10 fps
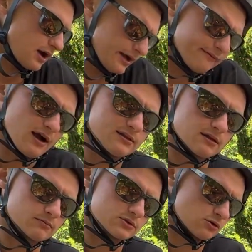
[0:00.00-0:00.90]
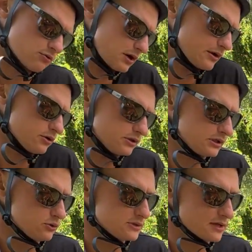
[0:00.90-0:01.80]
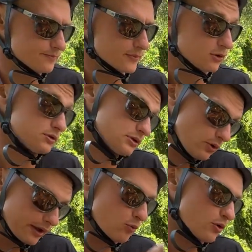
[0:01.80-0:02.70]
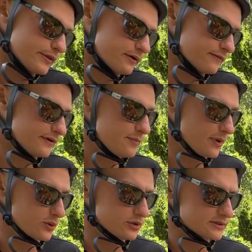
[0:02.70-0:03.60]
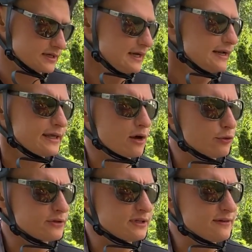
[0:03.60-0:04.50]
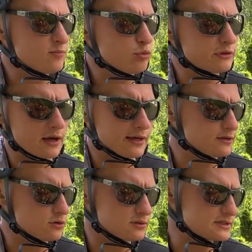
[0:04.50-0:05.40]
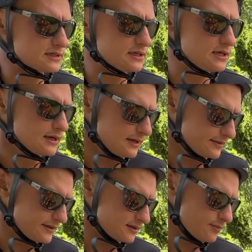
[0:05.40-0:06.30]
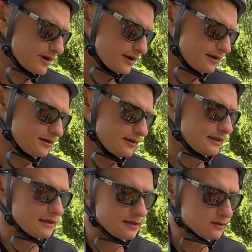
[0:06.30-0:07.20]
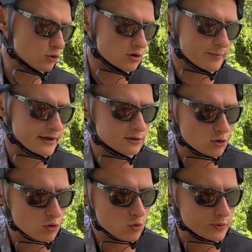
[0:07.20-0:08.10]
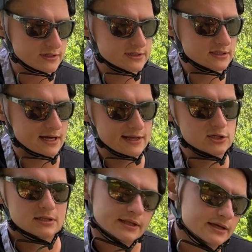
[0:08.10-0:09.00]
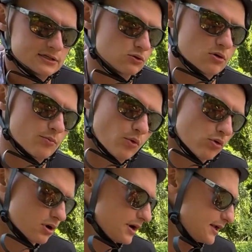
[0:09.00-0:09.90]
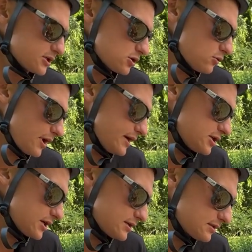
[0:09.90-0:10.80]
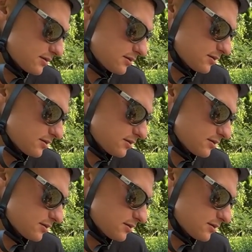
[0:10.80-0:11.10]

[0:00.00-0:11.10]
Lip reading: I've got them, so I'm gonna use them. Also, I'm gonna flip my wheels. Yeah, on the left boot, I don't see that my heel or my toe is scratched less or more. So I just